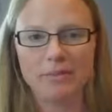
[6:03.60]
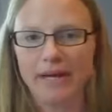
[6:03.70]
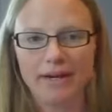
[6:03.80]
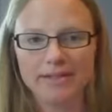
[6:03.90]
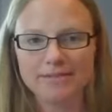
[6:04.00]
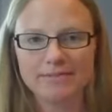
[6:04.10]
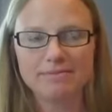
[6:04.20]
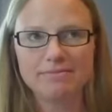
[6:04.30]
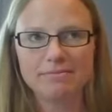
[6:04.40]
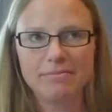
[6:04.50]
my heart
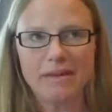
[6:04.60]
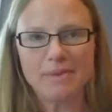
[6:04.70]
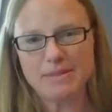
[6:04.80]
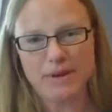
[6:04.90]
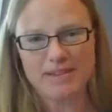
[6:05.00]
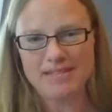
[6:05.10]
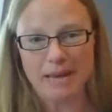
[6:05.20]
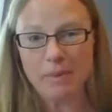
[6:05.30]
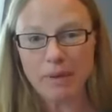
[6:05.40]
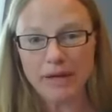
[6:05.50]
maybe it's because i
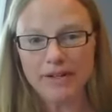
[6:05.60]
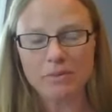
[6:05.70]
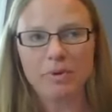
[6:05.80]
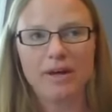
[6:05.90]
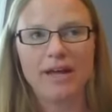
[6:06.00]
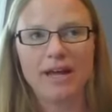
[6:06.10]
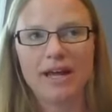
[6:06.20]
am a parent but